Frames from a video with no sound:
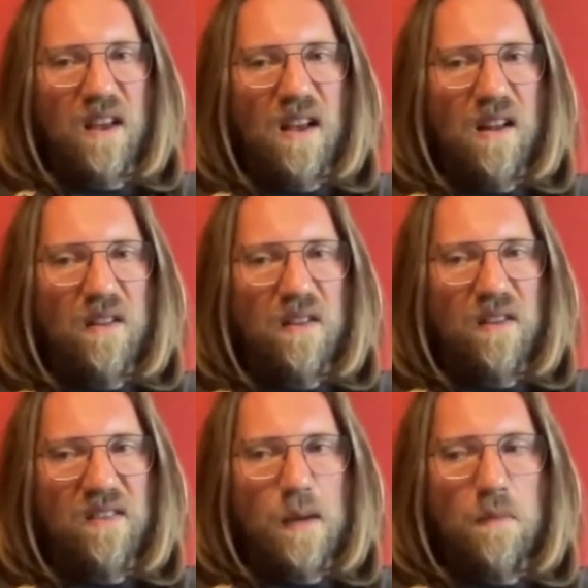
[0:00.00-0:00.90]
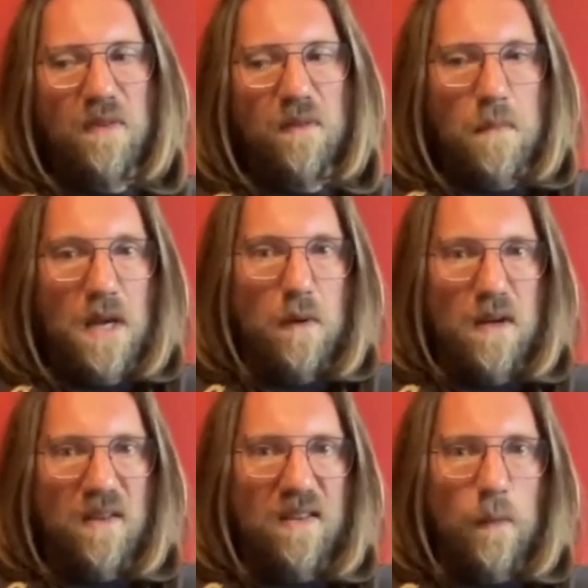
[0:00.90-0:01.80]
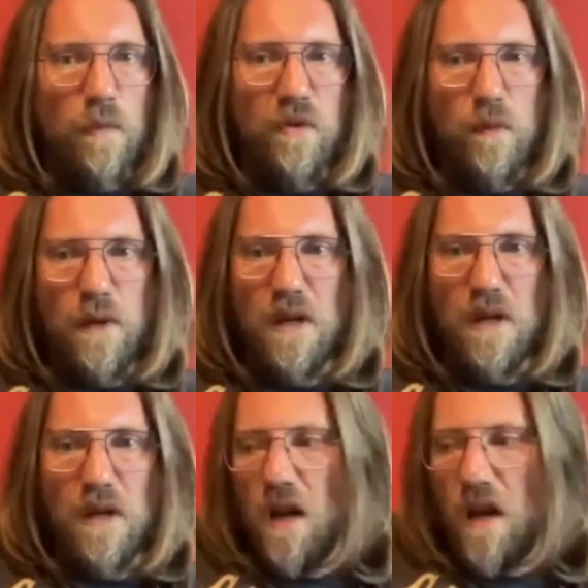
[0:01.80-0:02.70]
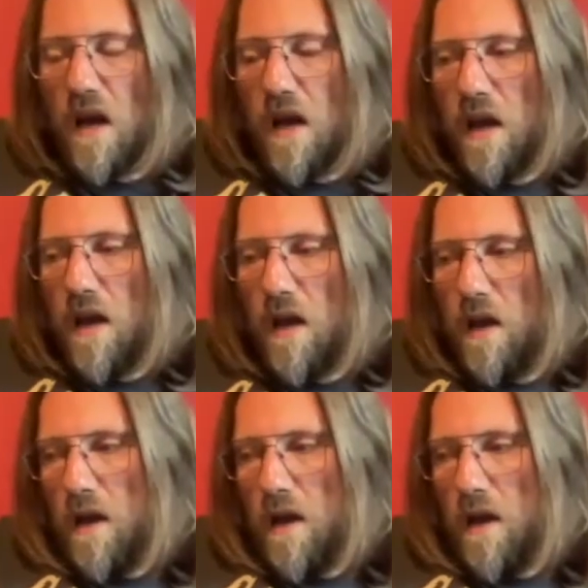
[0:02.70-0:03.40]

And there seems to be a